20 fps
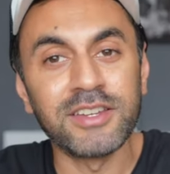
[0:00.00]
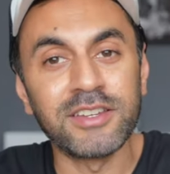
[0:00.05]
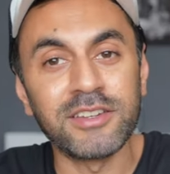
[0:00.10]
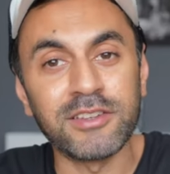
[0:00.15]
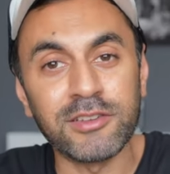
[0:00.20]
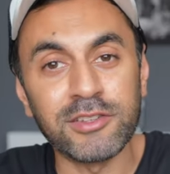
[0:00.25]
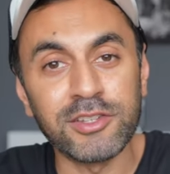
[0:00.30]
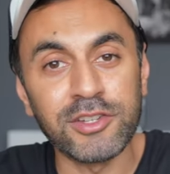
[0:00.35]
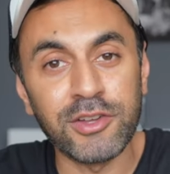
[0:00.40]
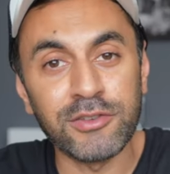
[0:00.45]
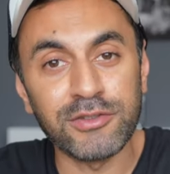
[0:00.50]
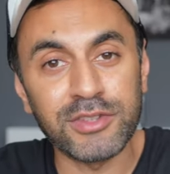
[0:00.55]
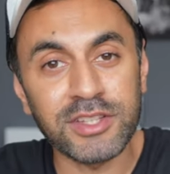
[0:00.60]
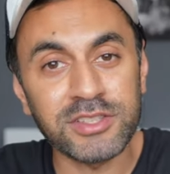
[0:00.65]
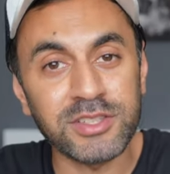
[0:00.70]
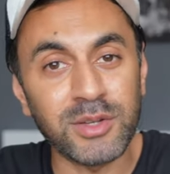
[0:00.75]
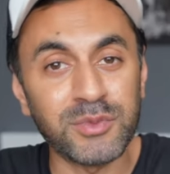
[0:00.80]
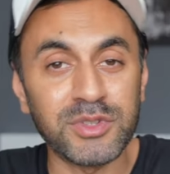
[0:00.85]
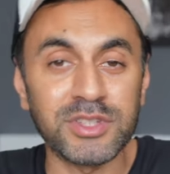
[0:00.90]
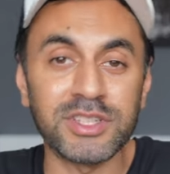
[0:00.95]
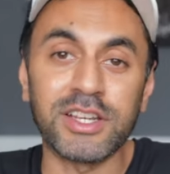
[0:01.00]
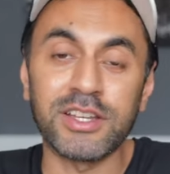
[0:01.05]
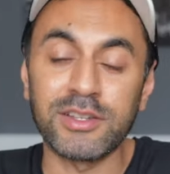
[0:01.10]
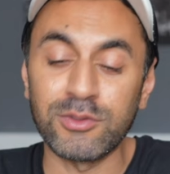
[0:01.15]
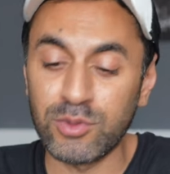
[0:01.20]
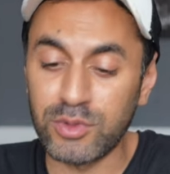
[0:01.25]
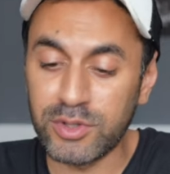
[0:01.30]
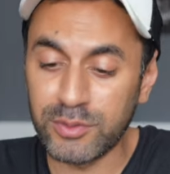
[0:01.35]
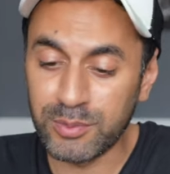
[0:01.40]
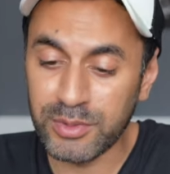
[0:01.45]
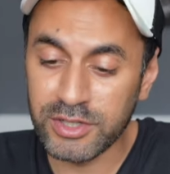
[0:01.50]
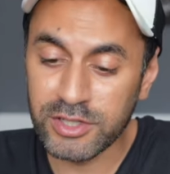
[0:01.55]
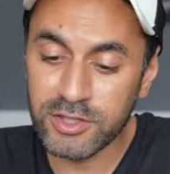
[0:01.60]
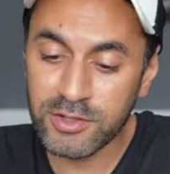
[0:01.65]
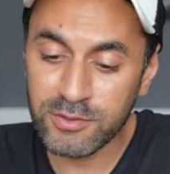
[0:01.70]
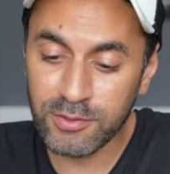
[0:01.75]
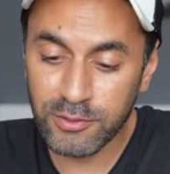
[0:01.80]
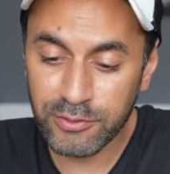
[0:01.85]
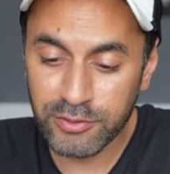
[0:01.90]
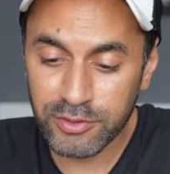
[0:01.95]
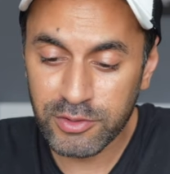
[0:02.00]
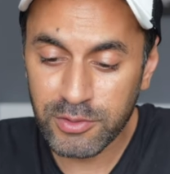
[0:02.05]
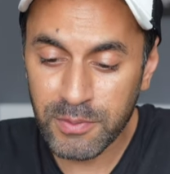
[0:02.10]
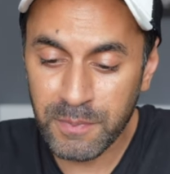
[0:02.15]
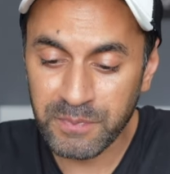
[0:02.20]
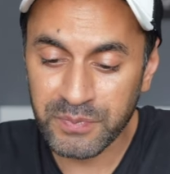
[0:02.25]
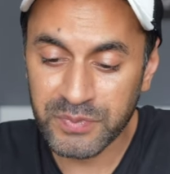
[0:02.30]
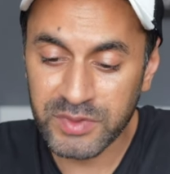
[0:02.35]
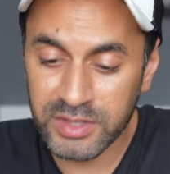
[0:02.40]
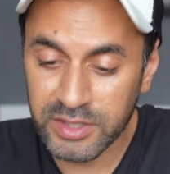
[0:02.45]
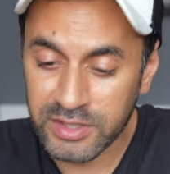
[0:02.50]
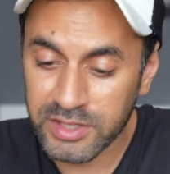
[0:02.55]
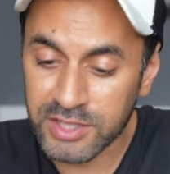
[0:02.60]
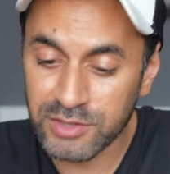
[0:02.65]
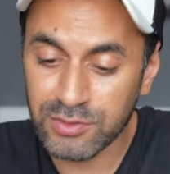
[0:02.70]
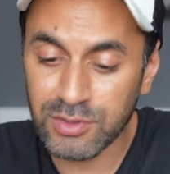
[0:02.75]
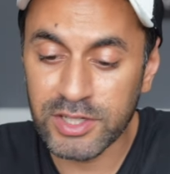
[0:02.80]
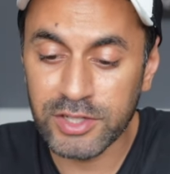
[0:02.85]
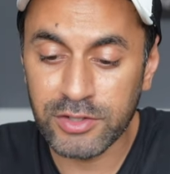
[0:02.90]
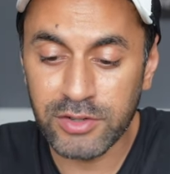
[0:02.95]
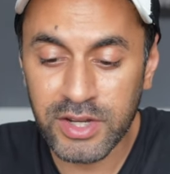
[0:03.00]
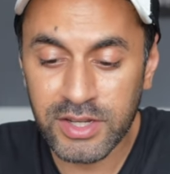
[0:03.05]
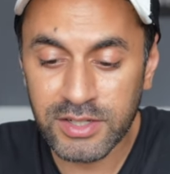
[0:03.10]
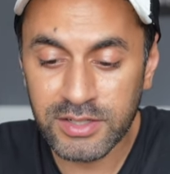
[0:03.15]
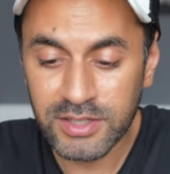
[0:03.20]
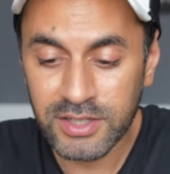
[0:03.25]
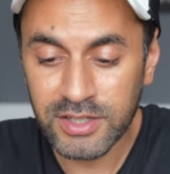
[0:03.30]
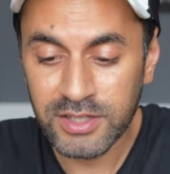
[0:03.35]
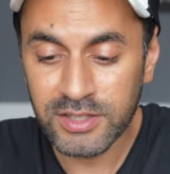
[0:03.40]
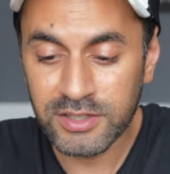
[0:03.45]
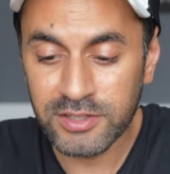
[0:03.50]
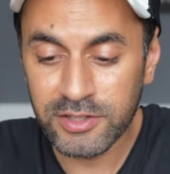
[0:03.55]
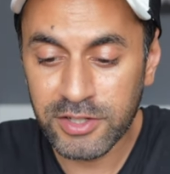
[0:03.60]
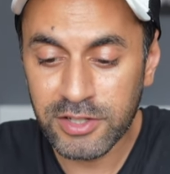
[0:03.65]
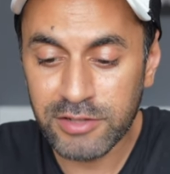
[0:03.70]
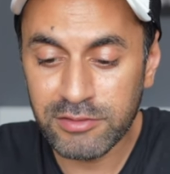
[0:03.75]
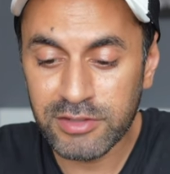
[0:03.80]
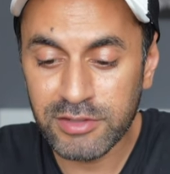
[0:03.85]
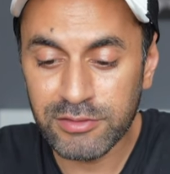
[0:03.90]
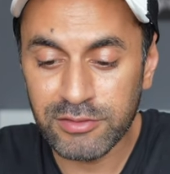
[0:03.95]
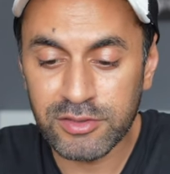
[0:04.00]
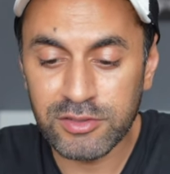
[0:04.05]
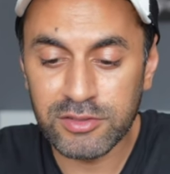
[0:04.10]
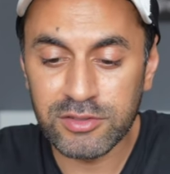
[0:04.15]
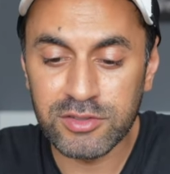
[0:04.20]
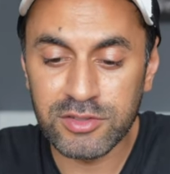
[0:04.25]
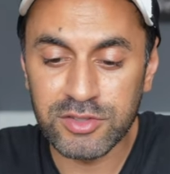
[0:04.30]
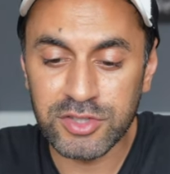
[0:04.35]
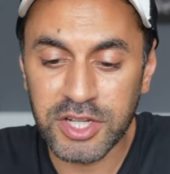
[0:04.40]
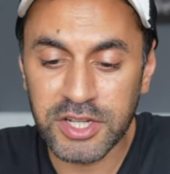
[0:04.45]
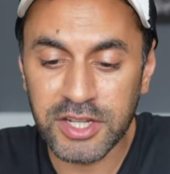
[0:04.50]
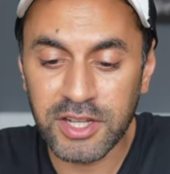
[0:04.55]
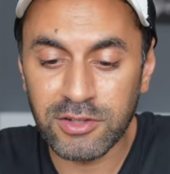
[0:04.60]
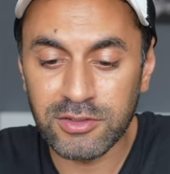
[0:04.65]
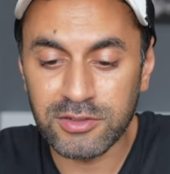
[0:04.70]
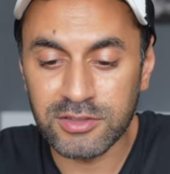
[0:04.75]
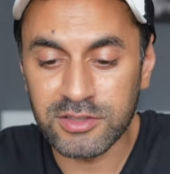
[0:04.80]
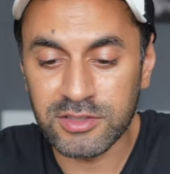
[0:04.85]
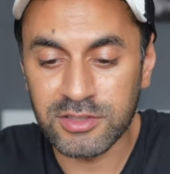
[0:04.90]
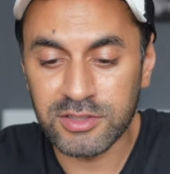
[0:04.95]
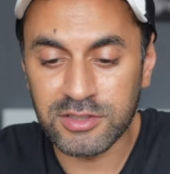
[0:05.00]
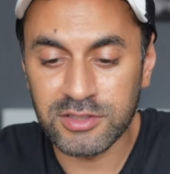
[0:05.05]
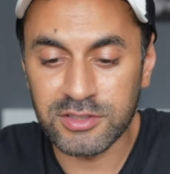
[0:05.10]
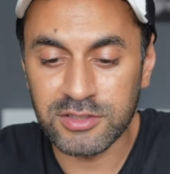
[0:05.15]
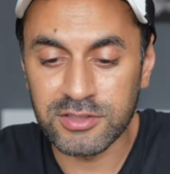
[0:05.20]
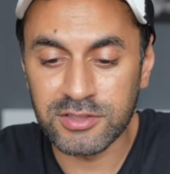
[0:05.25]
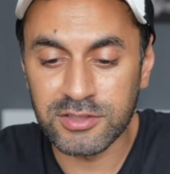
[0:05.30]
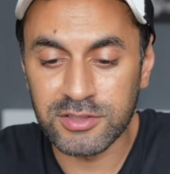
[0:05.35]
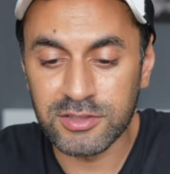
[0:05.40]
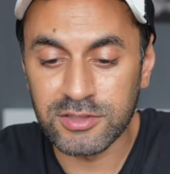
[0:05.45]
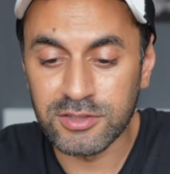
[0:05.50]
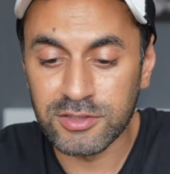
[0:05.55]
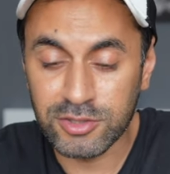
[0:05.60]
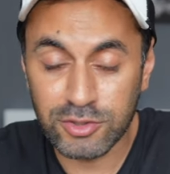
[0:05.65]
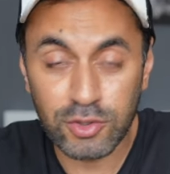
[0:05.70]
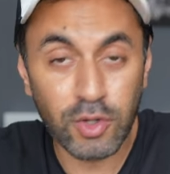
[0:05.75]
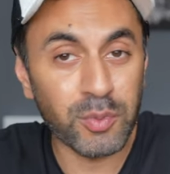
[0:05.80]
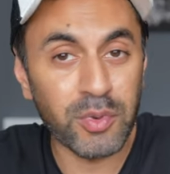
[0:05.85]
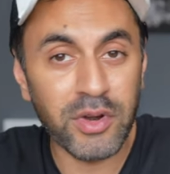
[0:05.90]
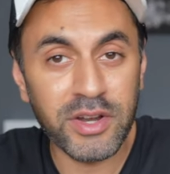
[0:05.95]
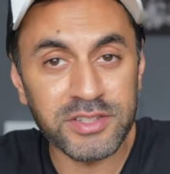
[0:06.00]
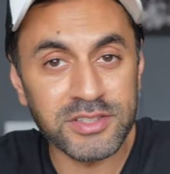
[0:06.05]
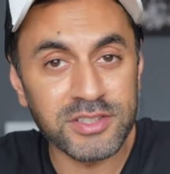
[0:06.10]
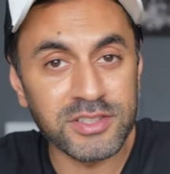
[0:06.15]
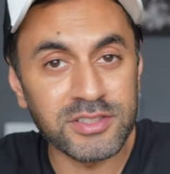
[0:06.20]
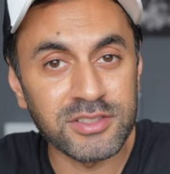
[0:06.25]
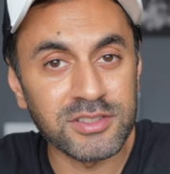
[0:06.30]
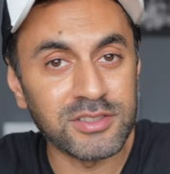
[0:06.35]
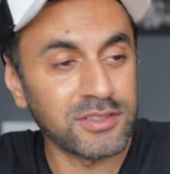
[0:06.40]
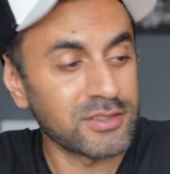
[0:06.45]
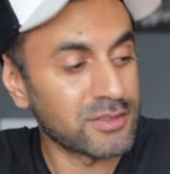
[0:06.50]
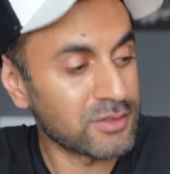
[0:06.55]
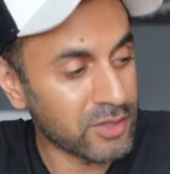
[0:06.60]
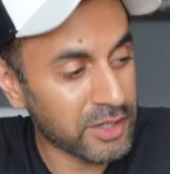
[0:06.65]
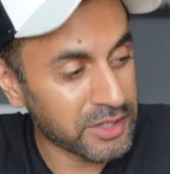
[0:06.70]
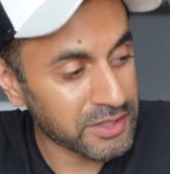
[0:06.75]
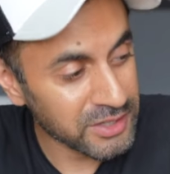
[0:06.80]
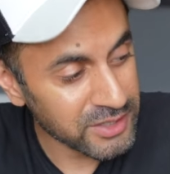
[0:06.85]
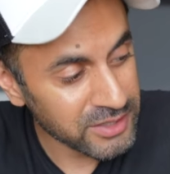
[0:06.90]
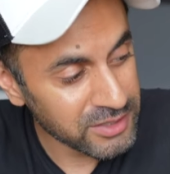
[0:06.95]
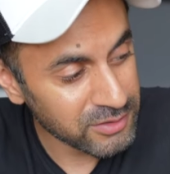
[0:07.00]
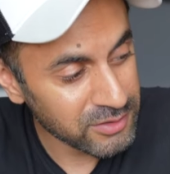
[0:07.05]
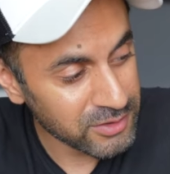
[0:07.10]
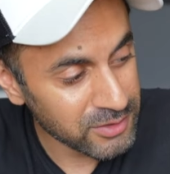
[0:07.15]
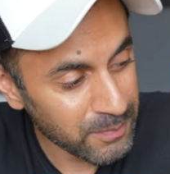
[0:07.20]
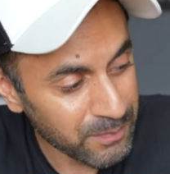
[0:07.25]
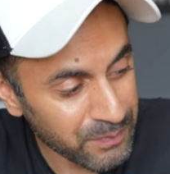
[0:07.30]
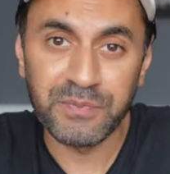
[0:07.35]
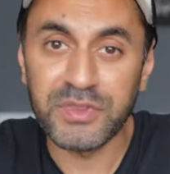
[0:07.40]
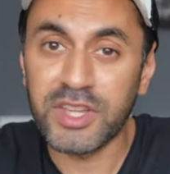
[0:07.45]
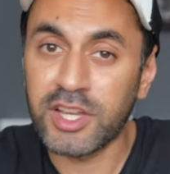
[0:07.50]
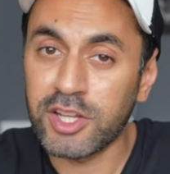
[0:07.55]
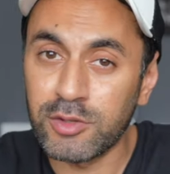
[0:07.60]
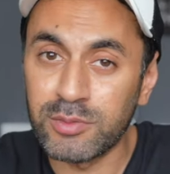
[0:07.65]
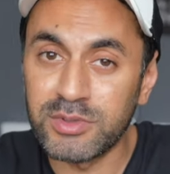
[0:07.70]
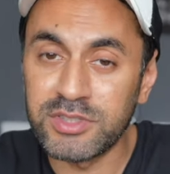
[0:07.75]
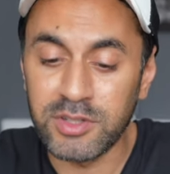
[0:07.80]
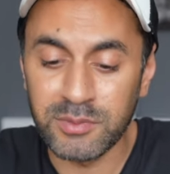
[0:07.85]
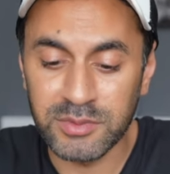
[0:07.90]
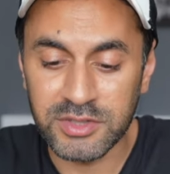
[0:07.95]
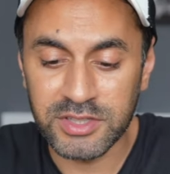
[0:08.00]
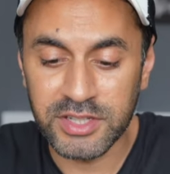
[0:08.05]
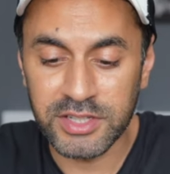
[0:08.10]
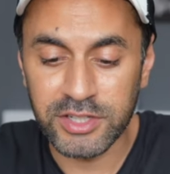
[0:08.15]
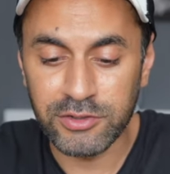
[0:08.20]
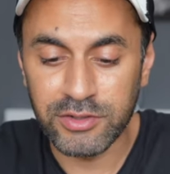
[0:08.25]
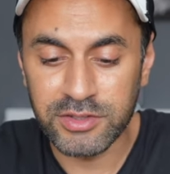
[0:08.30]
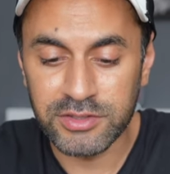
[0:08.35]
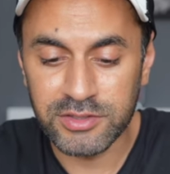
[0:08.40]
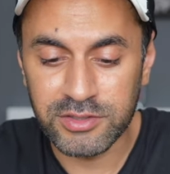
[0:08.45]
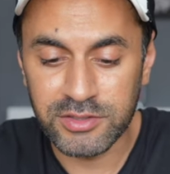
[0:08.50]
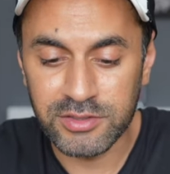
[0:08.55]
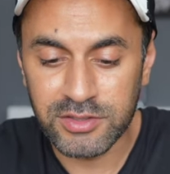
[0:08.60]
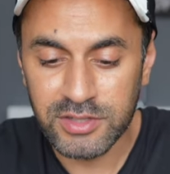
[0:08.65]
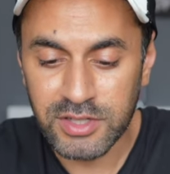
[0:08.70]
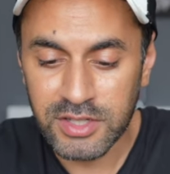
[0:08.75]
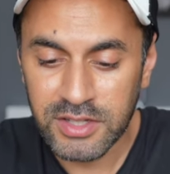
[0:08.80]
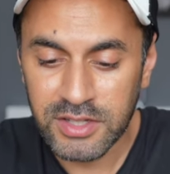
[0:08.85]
uh, you know if that's something that would be useful for you, then that's really great. You know, even if you check out the stock prices like this, that could be something that you're into.